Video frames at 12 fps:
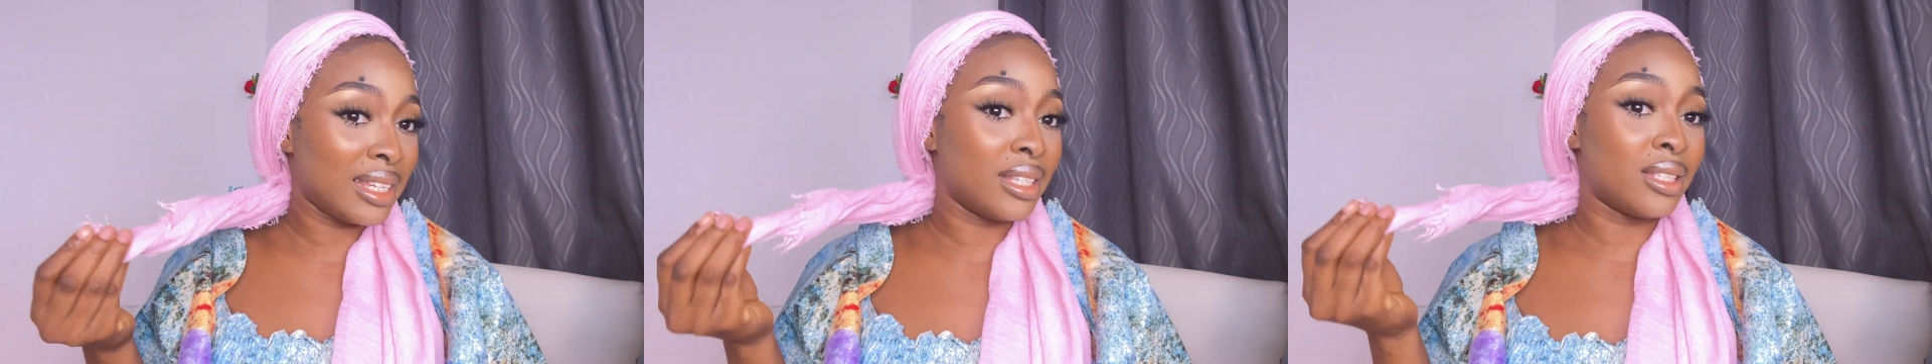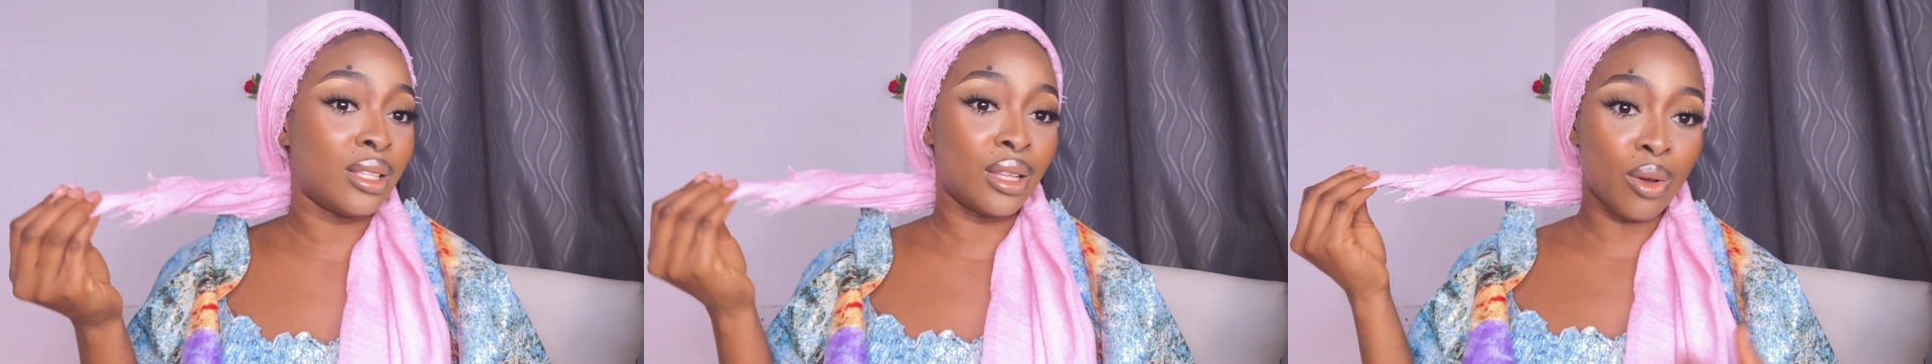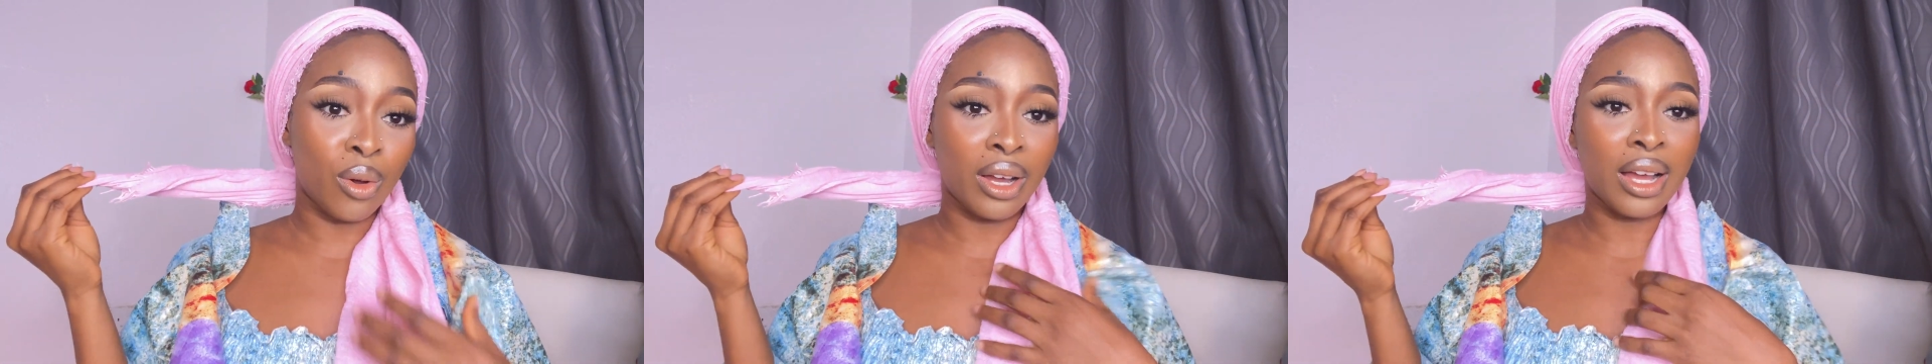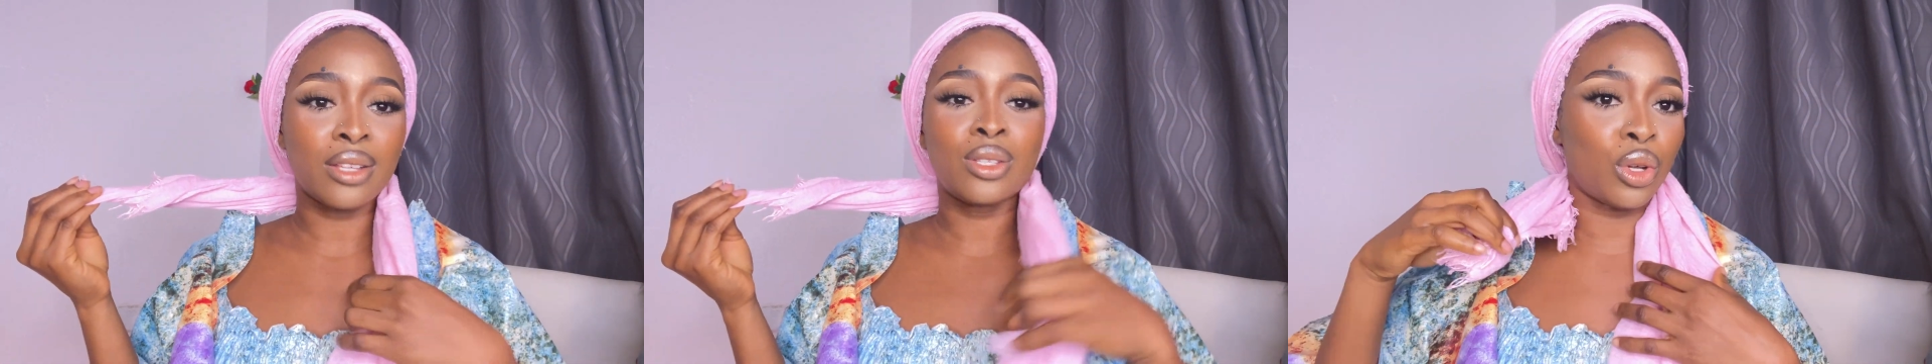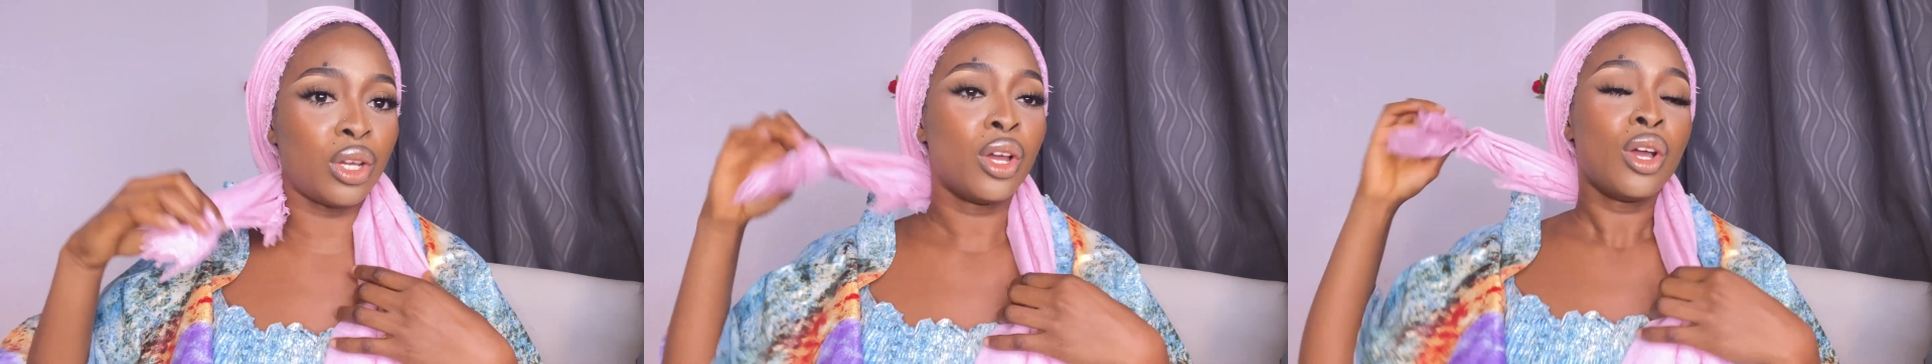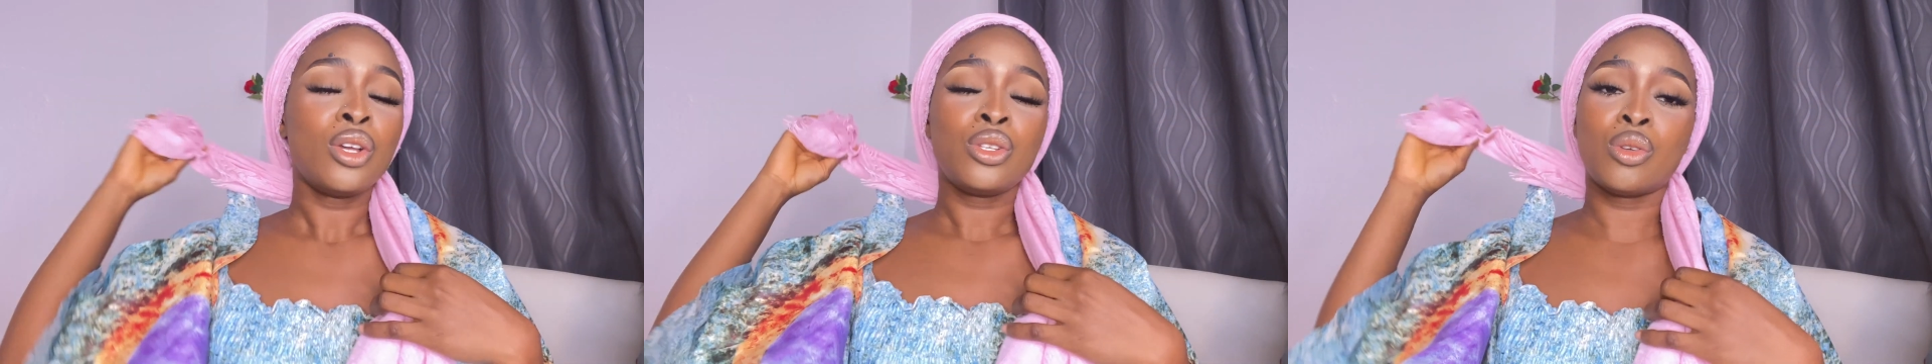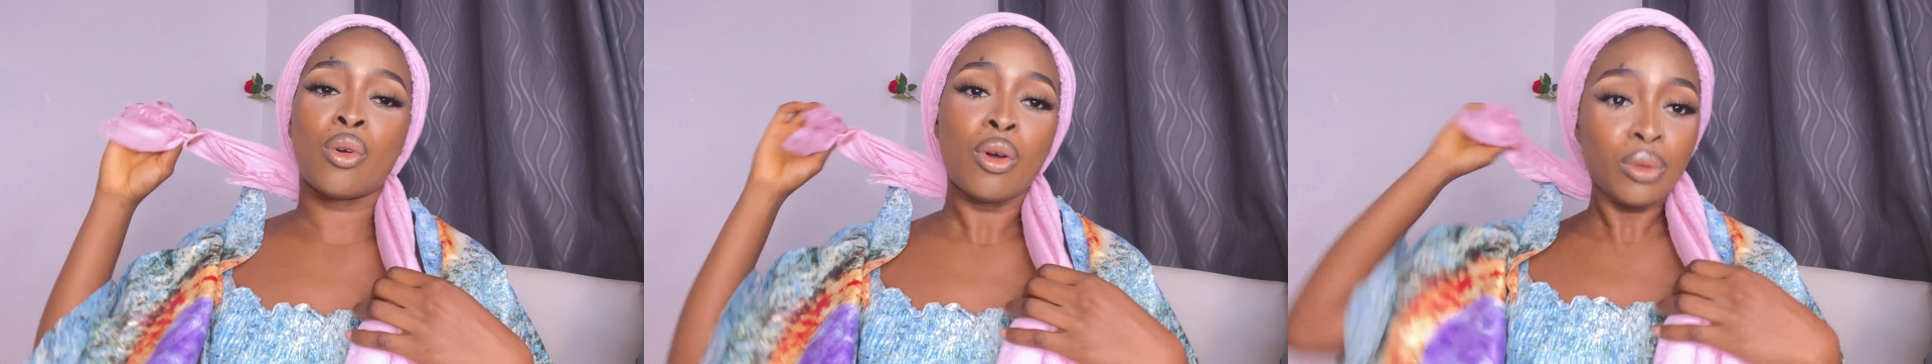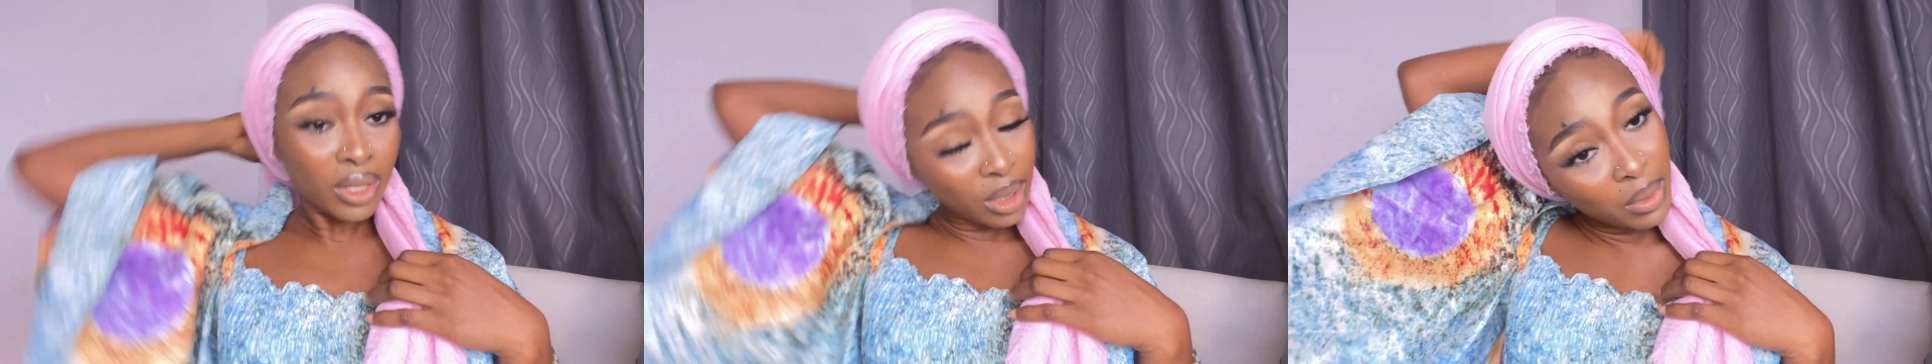is longer. So
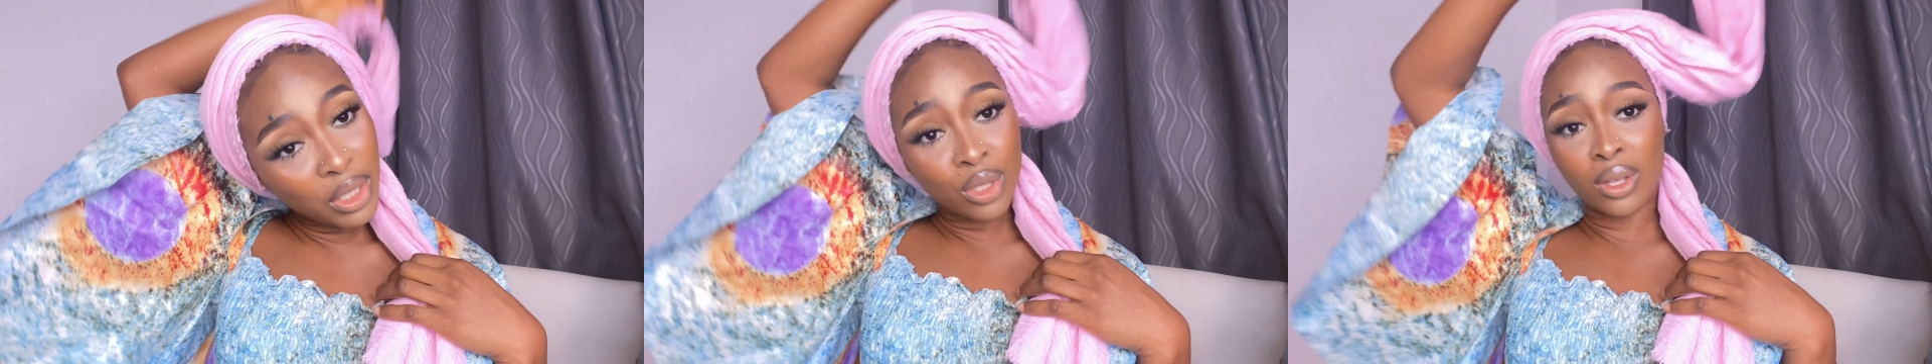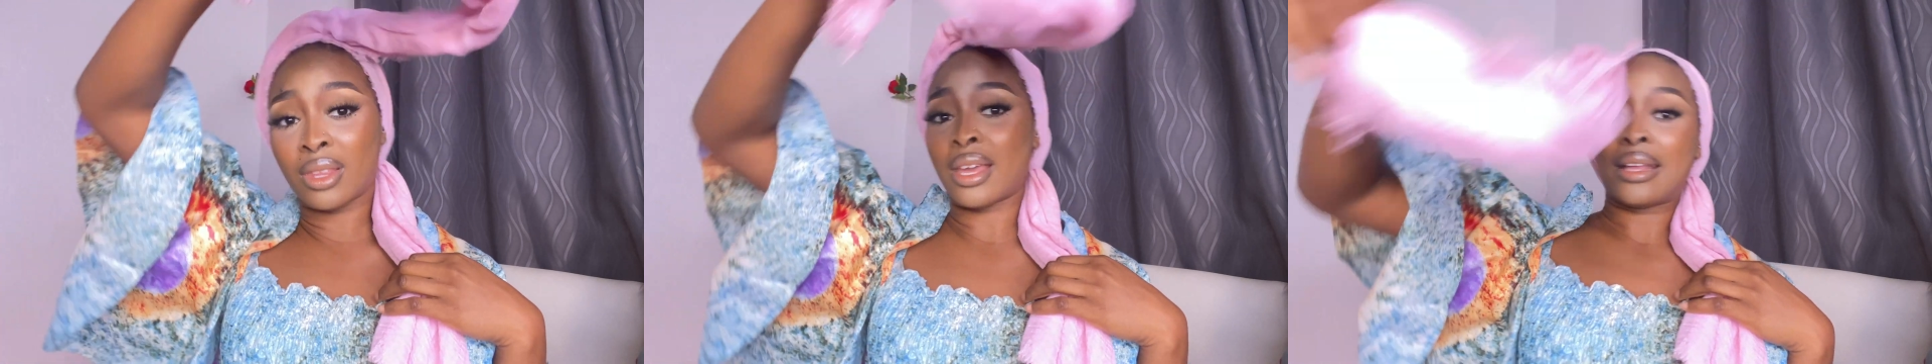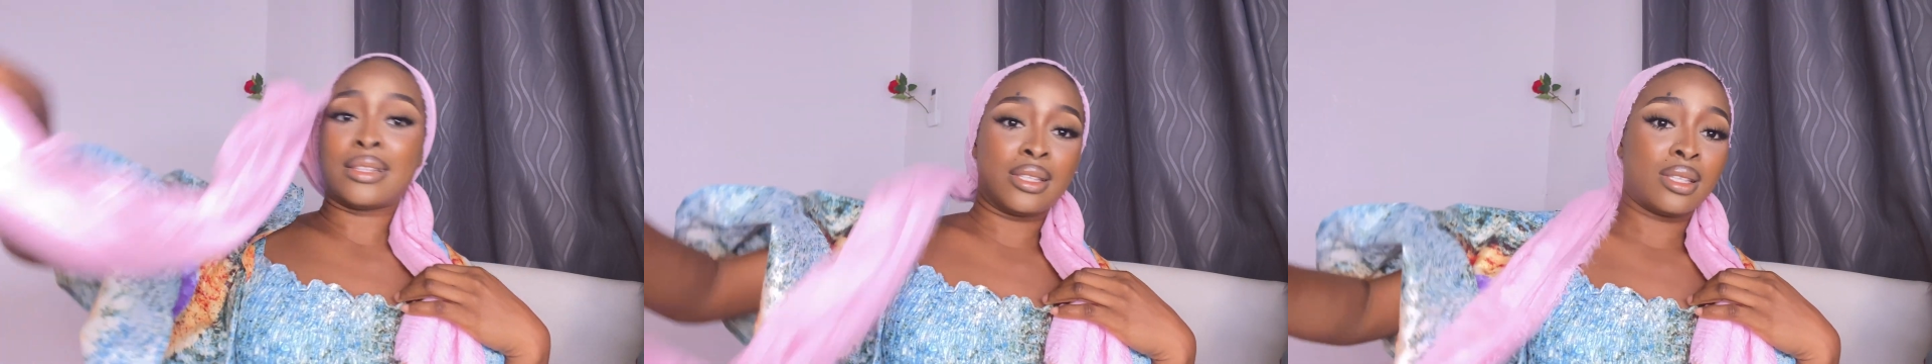always make sure that